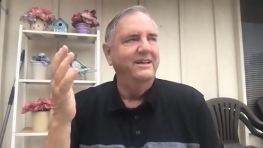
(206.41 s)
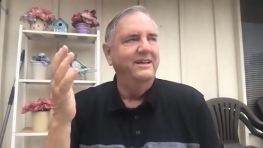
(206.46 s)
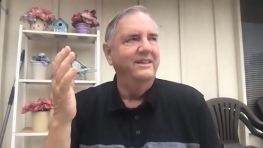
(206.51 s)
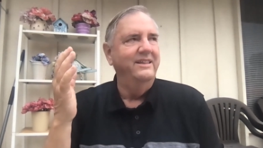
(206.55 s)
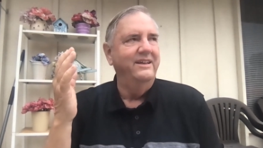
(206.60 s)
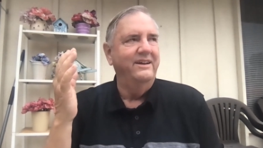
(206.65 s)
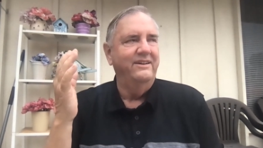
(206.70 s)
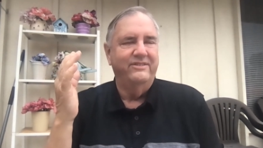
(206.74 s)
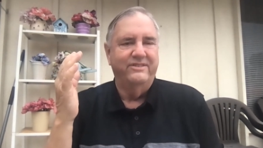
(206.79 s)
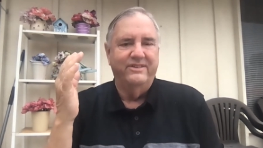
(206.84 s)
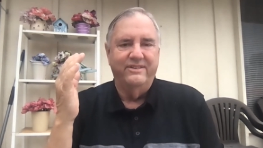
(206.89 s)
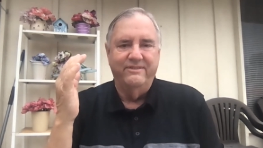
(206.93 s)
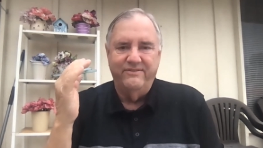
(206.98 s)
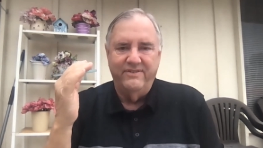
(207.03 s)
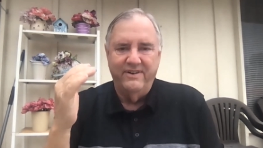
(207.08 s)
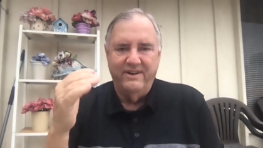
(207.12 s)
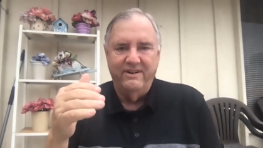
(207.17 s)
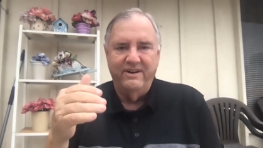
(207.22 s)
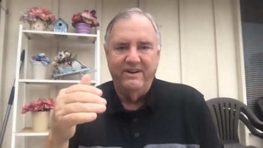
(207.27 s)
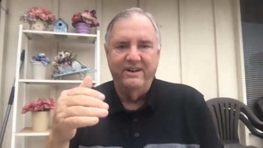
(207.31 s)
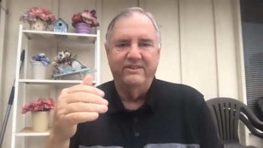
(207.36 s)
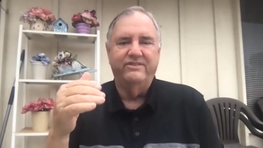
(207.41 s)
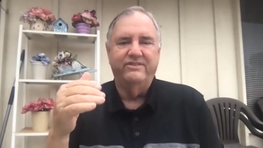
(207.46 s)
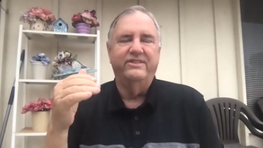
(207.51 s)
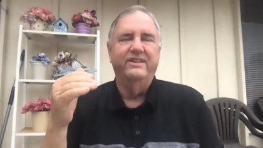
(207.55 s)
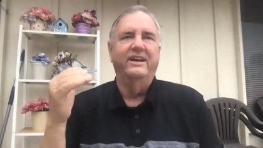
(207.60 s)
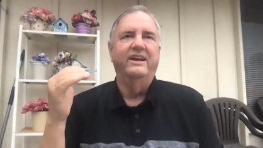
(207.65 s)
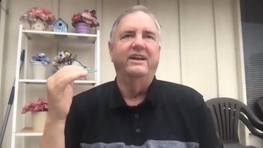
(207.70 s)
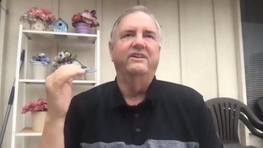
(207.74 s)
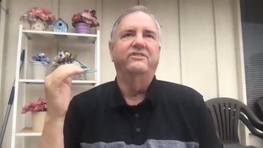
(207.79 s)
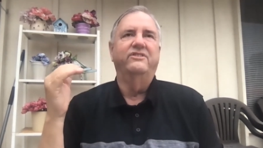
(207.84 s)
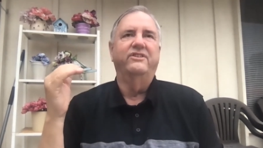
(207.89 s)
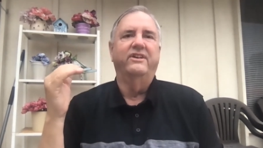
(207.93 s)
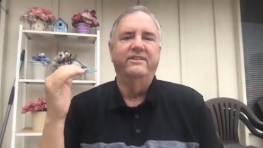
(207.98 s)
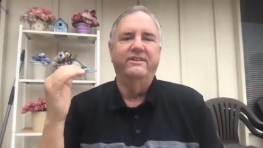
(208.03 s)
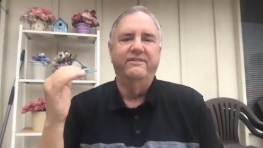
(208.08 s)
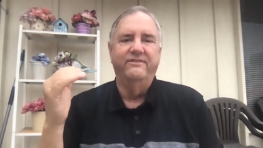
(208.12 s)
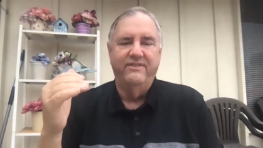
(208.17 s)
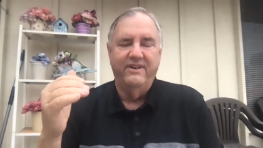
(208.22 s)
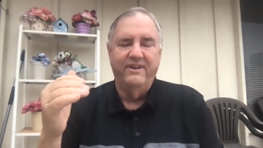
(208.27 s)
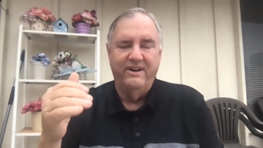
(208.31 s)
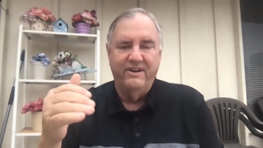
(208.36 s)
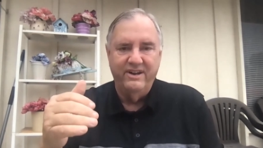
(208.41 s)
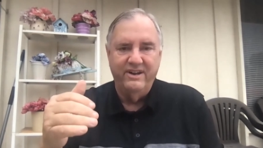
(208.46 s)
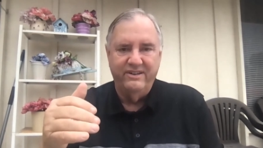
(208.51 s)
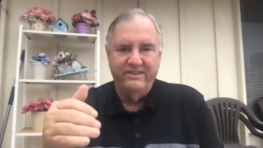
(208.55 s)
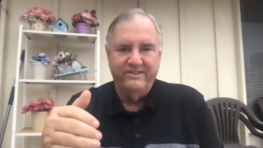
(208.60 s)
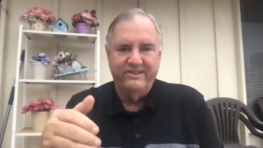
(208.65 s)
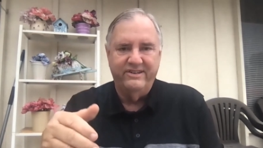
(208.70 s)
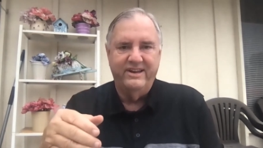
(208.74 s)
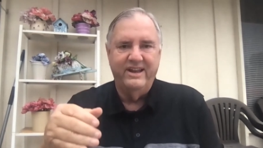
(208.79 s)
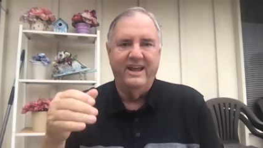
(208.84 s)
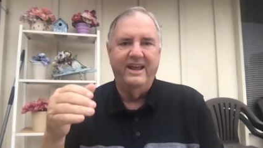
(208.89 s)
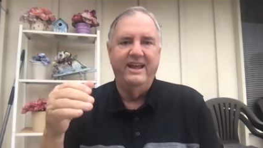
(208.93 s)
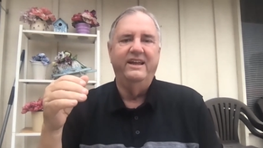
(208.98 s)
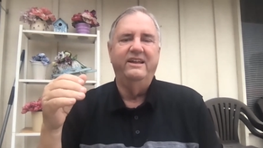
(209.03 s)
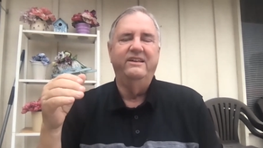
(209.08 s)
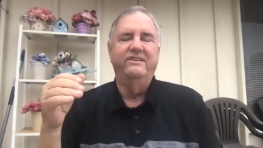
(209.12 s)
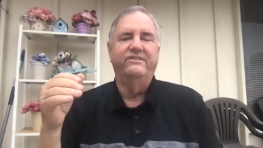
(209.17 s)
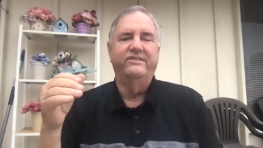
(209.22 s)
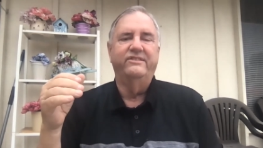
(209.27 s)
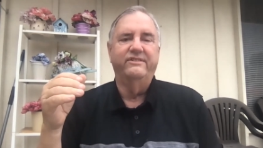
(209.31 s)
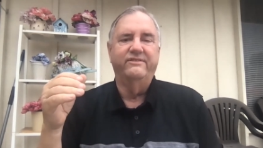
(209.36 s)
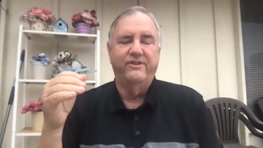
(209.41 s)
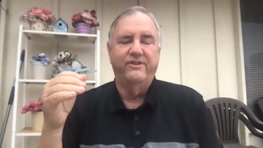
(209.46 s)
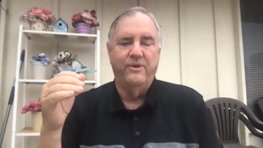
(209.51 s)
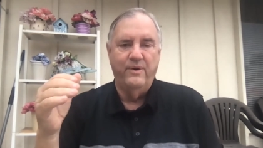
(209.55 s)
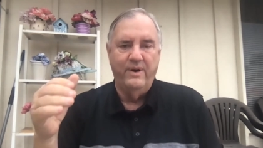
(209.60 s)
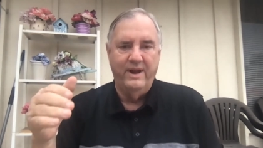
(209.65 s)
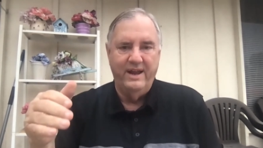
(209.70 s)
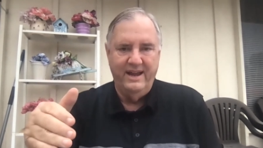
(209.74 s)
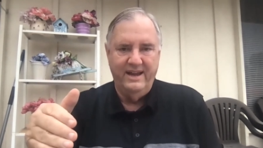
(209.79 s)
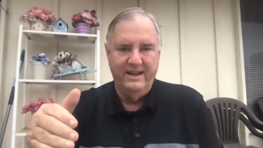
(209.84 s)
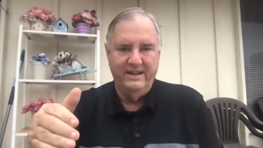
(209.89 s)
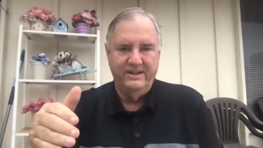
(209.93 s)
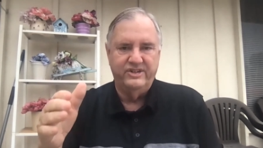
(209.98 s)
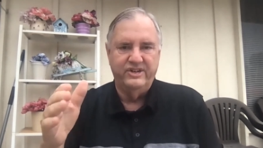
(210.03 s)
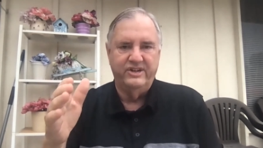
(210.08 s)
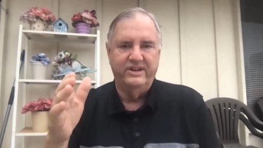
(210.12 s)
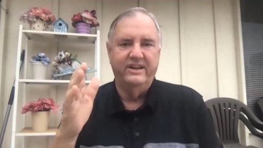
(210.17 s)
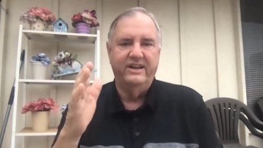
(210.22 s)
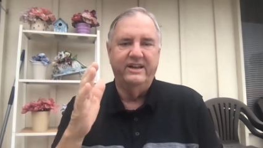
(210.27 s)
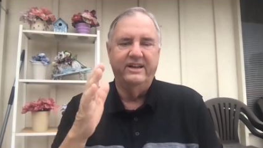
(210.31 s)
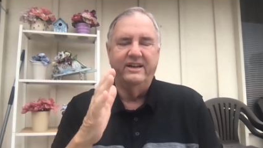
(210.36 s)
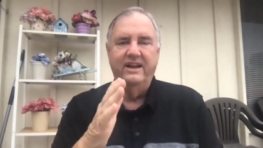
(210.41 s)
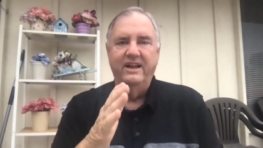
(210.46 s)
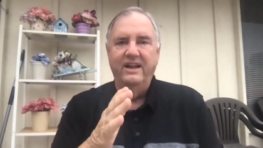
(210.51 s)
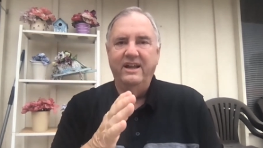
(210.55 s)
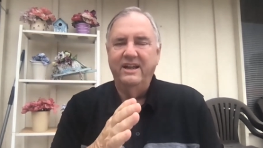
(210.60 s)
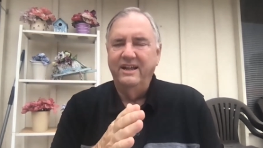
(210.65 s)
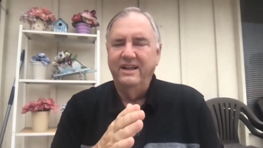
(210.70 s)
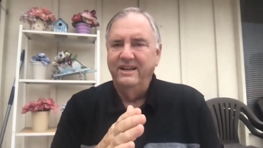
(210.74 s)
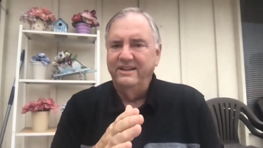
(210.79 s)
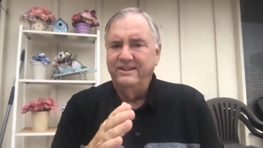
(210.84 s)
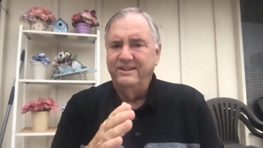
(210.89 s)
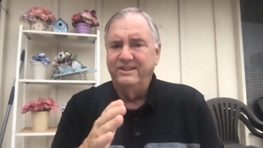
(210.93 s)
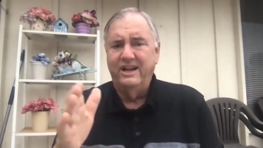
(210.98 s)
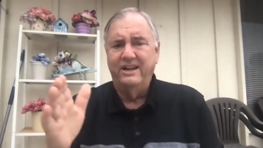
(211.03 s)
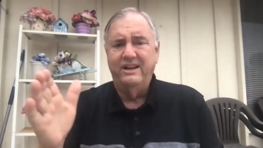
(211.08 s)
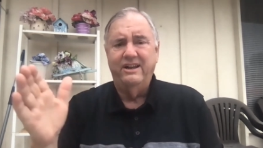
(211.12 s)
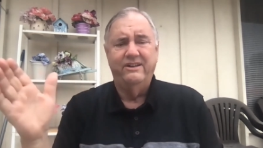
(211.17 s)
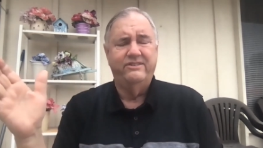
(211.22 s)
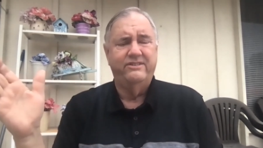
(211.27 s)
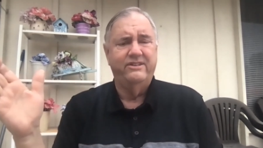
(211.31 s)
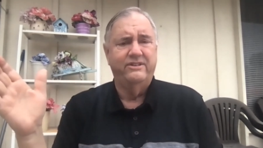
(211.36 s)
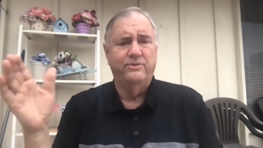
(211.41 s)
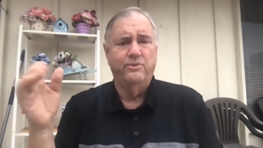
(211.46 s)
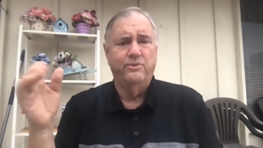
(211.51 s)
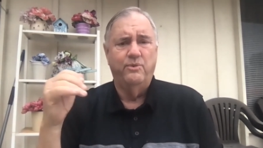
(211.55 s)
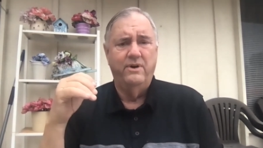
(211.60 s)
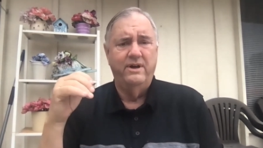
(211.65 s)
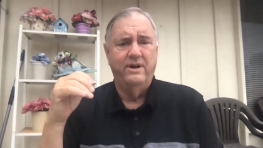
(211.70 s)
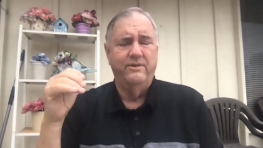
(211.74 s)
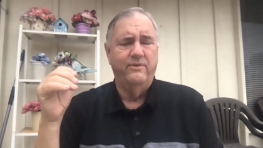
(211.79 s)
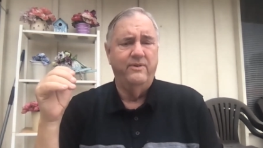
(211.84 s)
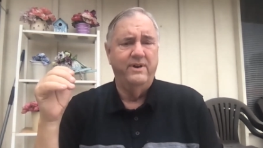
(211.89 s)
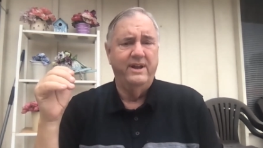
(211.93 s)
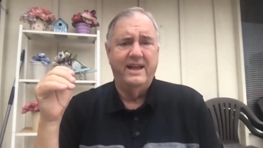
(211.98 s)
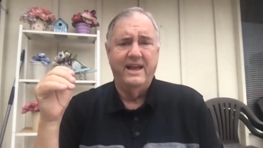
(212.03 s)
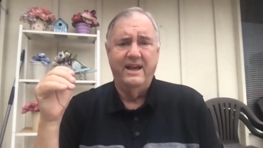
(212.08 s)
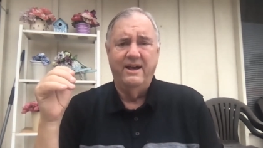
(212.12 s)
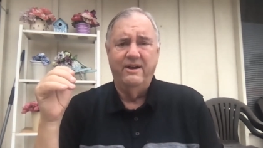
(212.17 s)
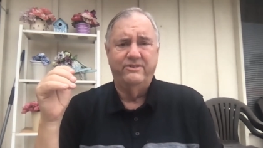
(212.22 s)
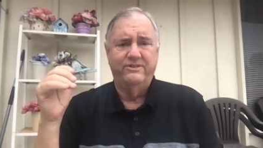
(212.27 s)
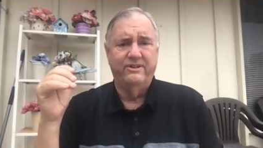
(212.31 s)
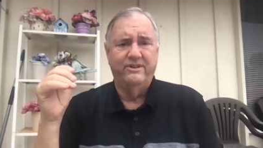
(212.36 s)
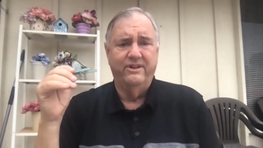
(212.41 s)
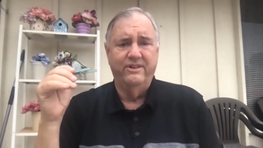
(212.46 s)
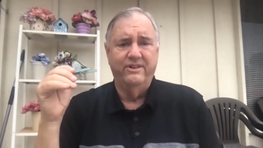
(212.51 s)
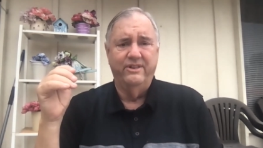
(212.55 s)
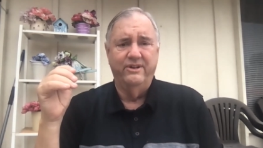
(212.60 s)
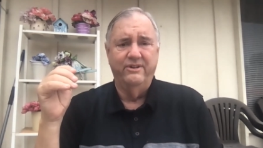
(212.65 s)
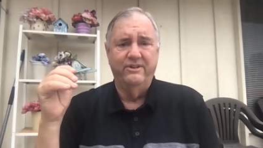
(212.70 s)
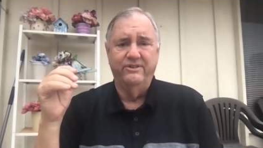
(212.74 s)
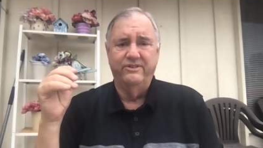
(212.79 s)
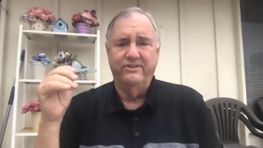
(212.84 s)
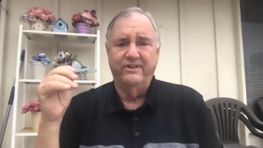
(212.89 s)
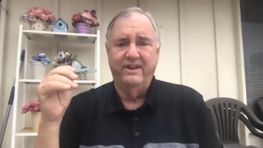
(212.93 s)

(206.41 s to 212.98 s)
There's the various things on the various days of creation, and Genesis 1 recounts all those.